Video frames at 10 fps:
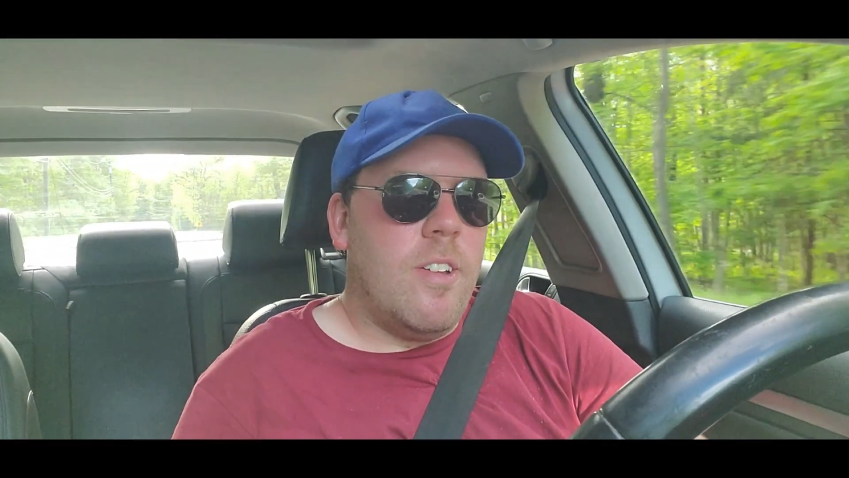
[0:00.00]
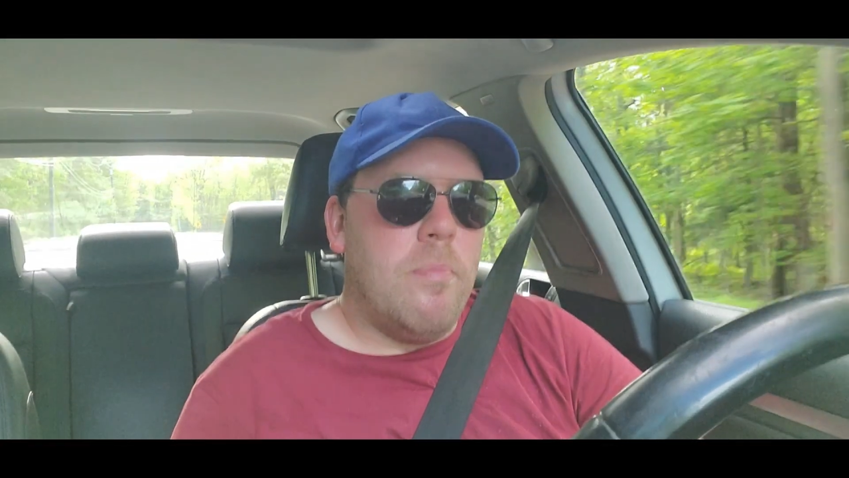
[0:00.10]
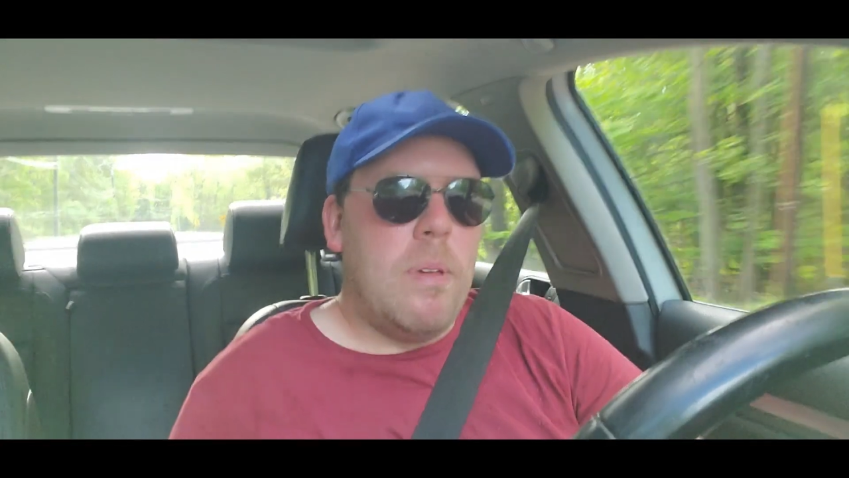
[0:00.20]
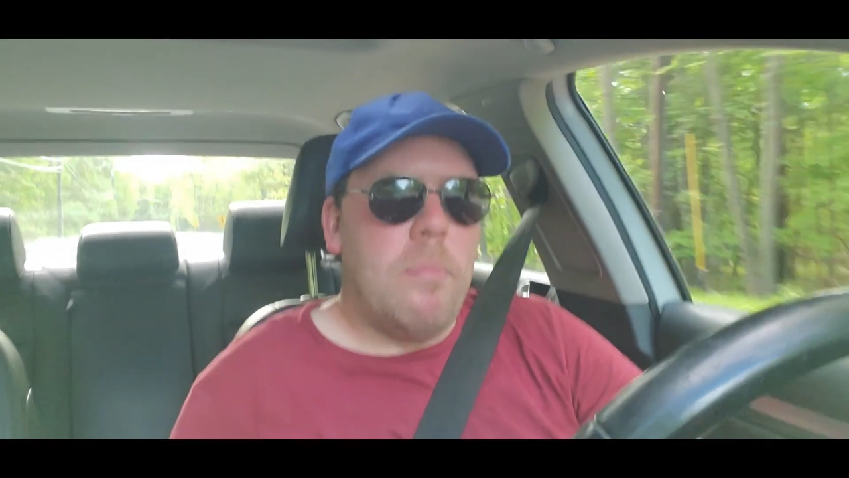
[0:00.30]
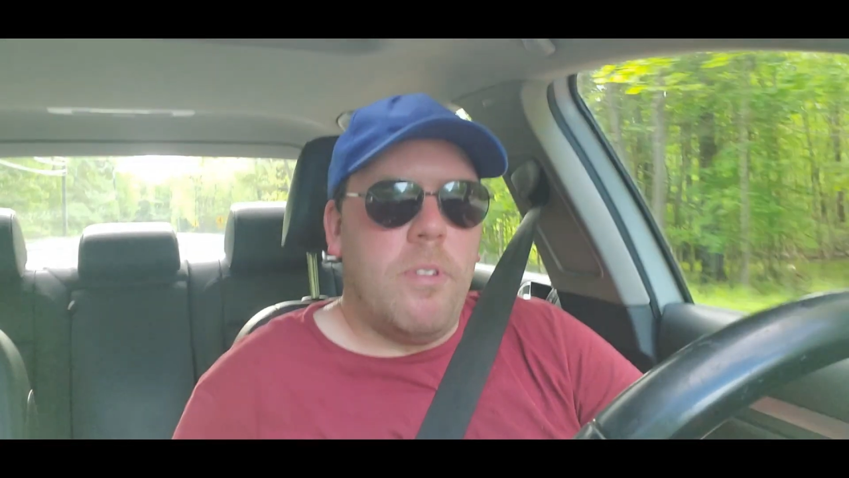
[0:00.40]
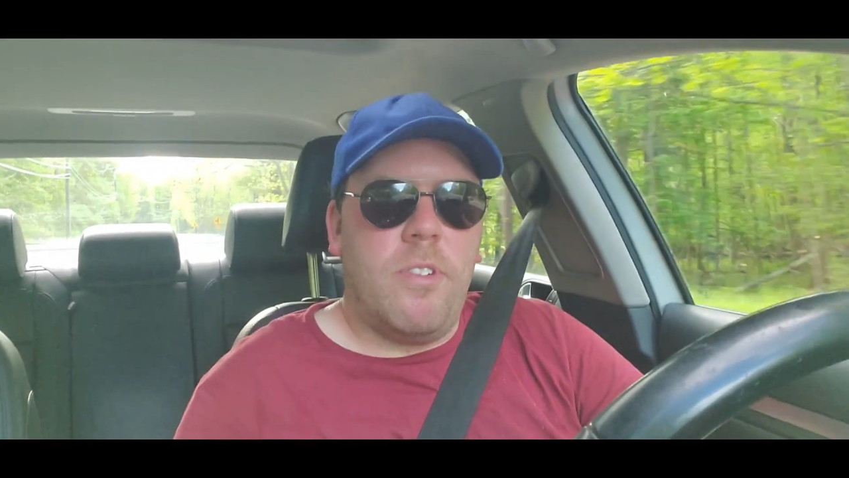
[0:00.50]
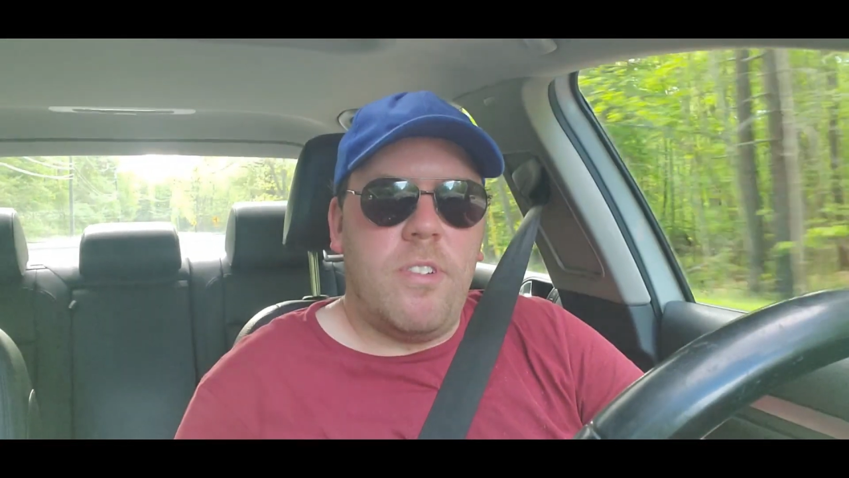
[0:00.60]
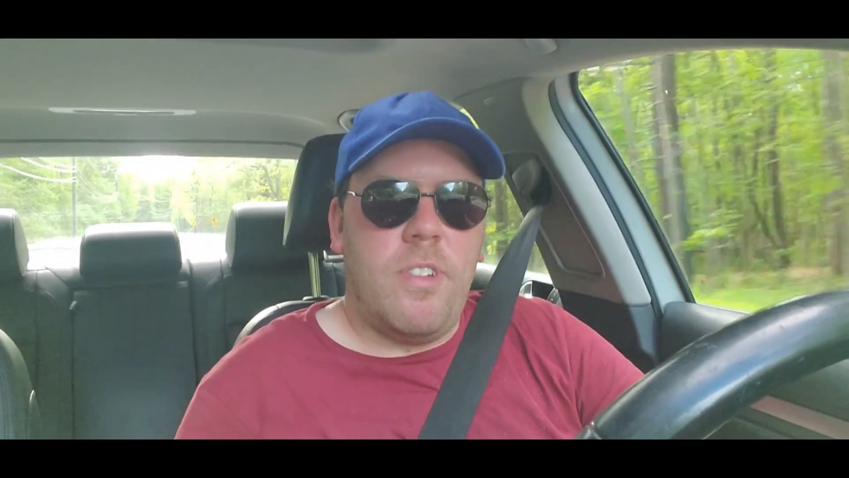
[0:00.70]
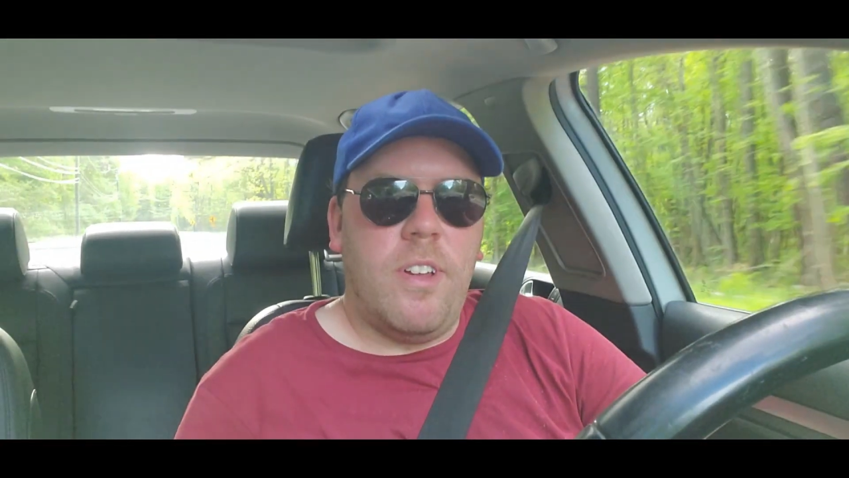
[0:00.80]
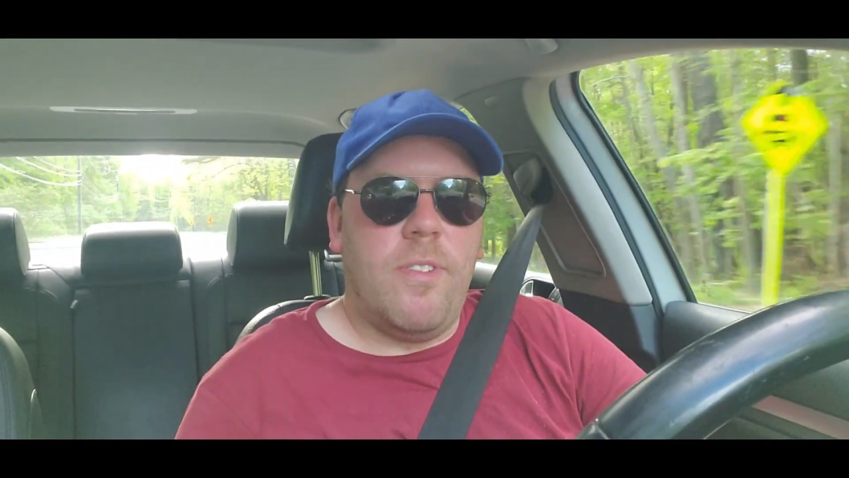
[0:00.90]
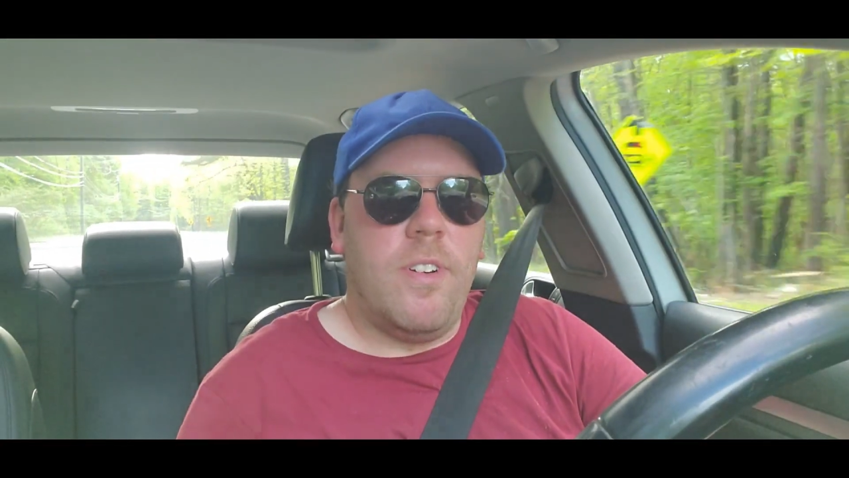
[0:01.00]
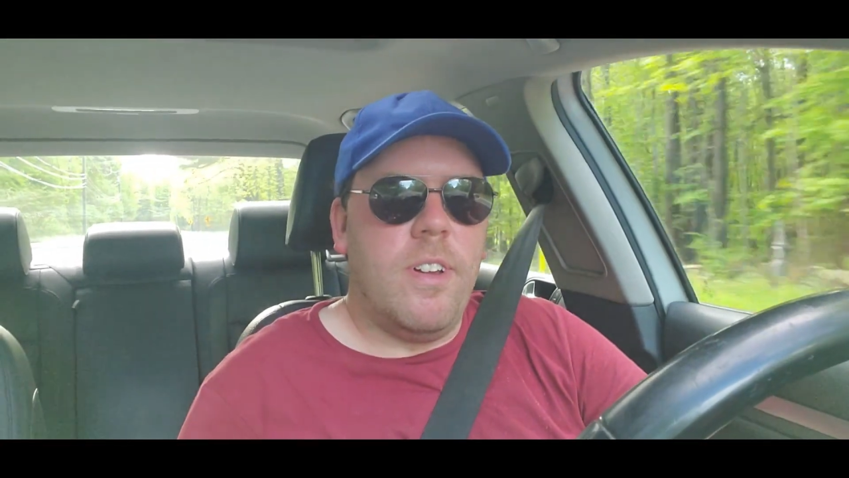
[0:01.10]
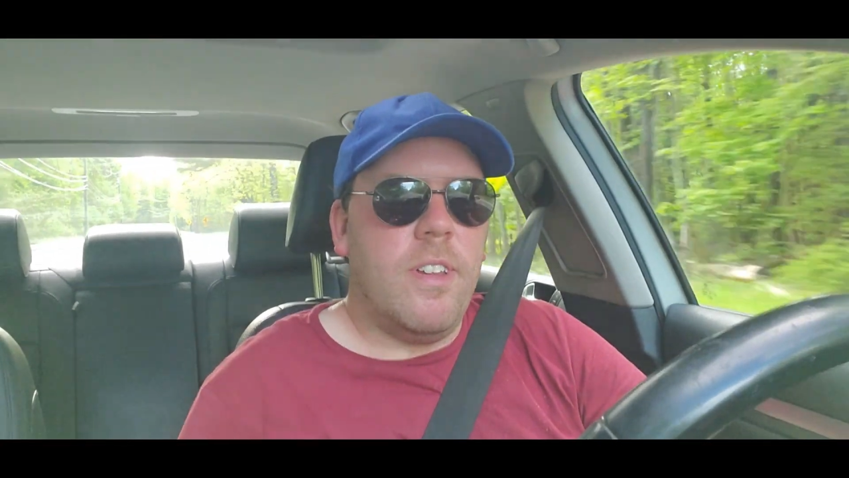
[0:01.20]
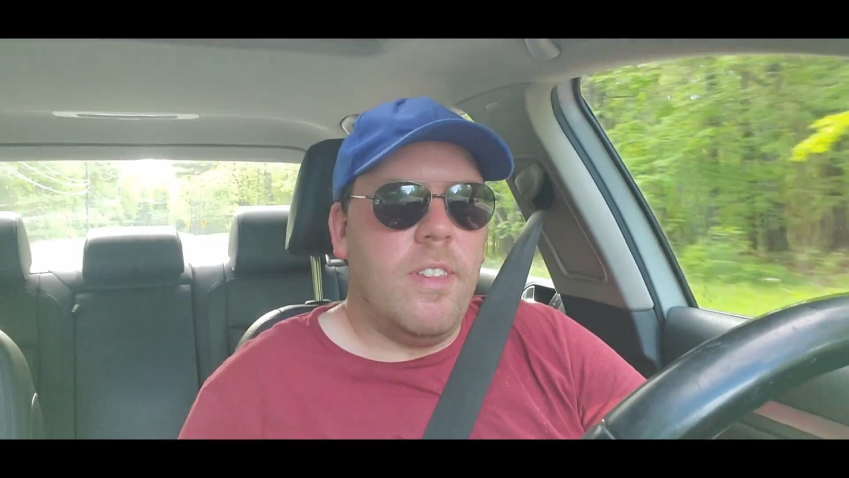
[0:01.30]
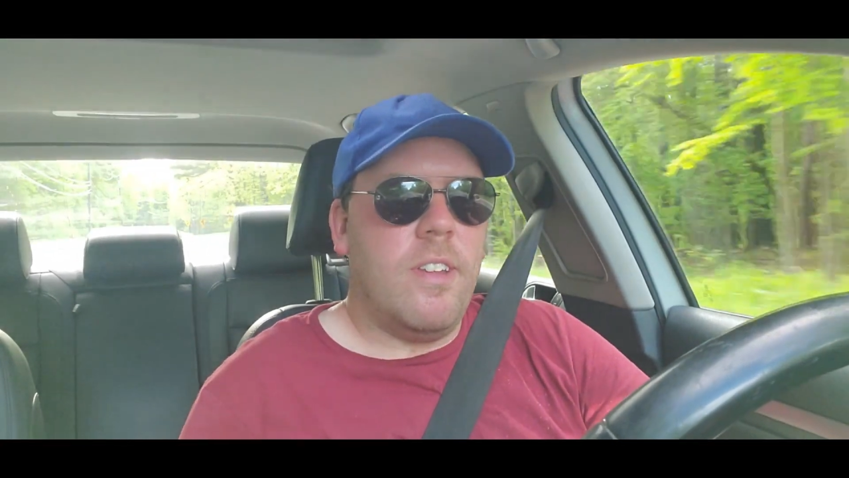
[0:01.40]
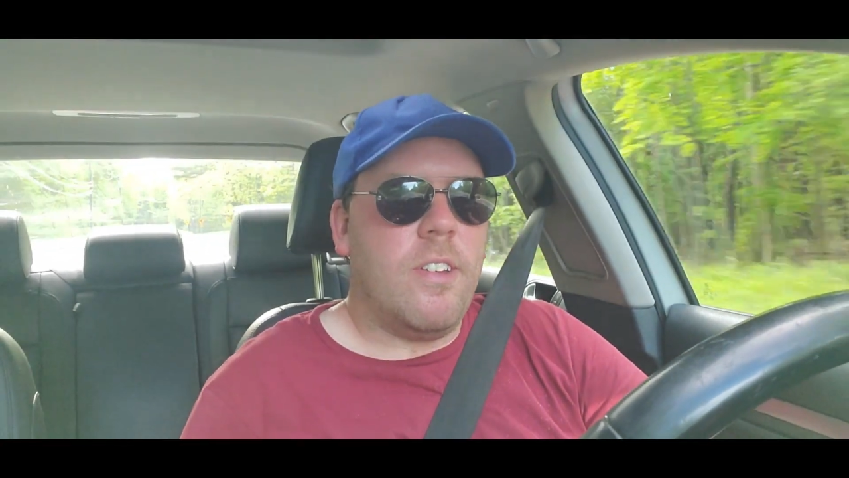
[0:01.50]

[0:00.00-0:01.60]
Some people are just different.